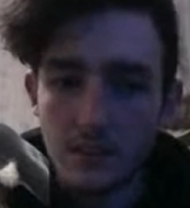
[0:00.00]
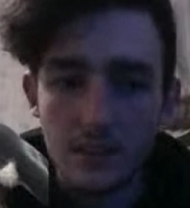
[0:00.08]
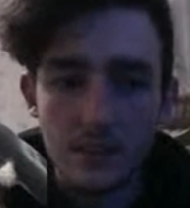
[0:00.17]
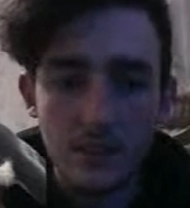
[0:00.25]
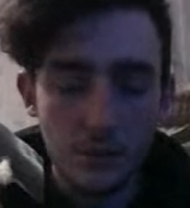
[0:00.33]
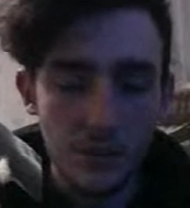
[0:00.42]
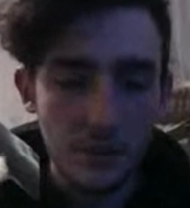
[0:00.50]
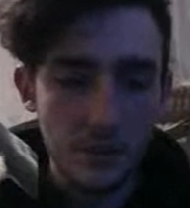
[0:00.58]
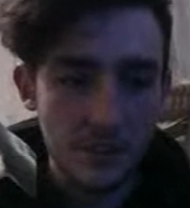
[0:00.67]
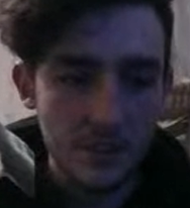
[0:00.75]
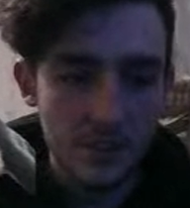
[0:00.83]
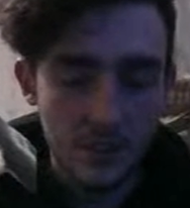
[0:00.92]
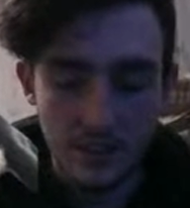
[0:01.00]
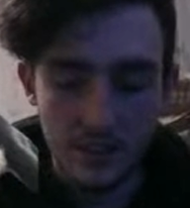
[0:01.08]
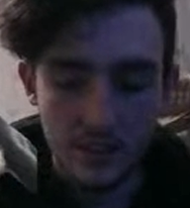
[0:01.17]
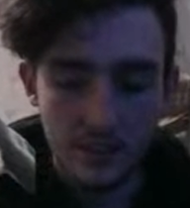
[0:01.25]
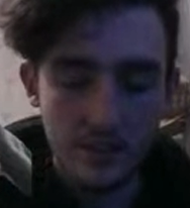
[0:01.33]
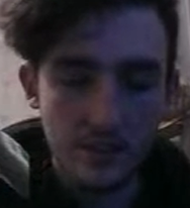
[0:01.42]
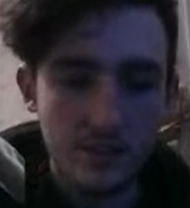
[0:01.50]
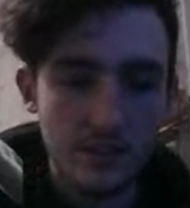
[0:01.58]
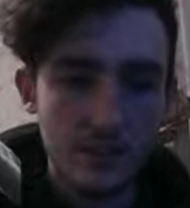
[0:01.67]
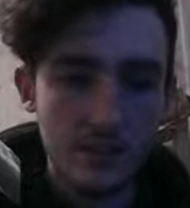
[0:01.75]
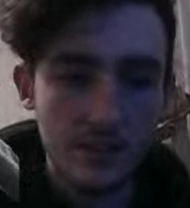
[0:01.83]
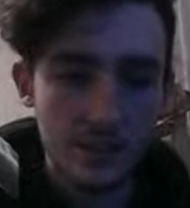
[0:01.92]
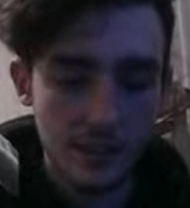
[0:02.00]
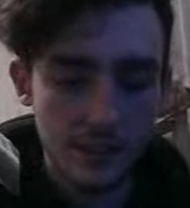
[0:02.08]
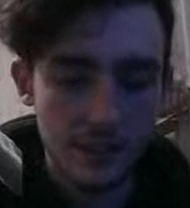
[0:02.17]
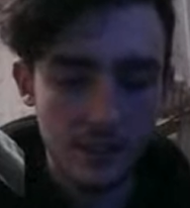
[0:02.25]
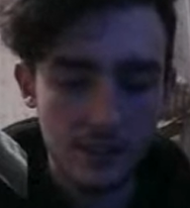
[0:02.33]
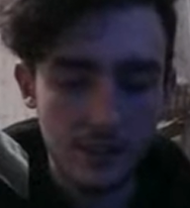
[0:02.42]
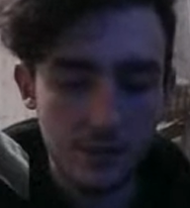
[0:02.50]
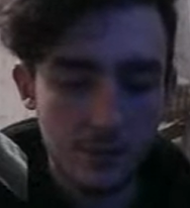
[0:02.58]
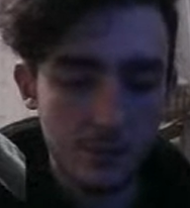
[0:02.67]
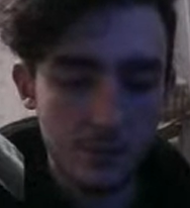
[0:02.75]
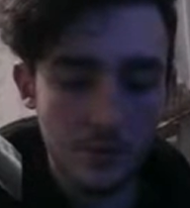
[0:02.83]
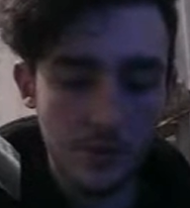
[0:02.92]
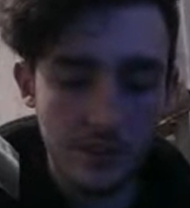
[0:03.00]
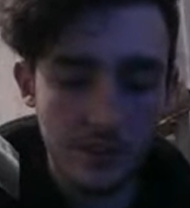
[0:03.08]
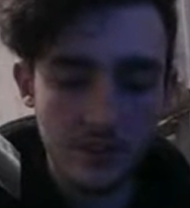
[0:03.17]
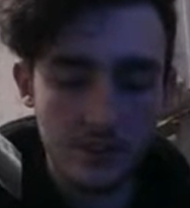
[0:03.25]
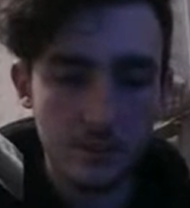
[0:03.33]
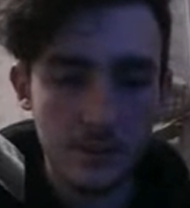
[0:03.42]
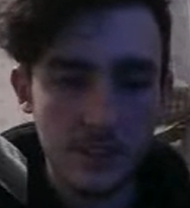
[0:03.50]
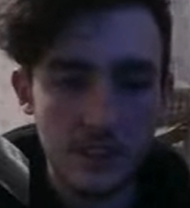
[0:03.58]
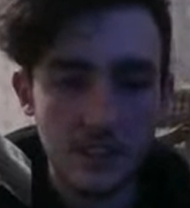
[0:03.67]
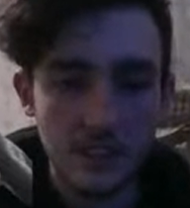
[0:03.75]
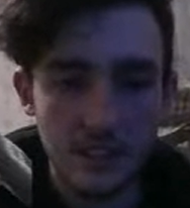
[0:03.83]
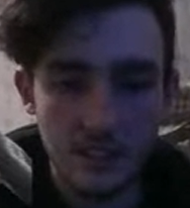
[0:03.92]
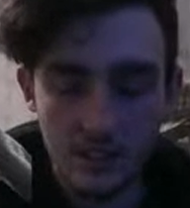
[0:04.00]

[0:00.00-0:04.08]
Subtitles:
Not what I wanted. 0 rote speed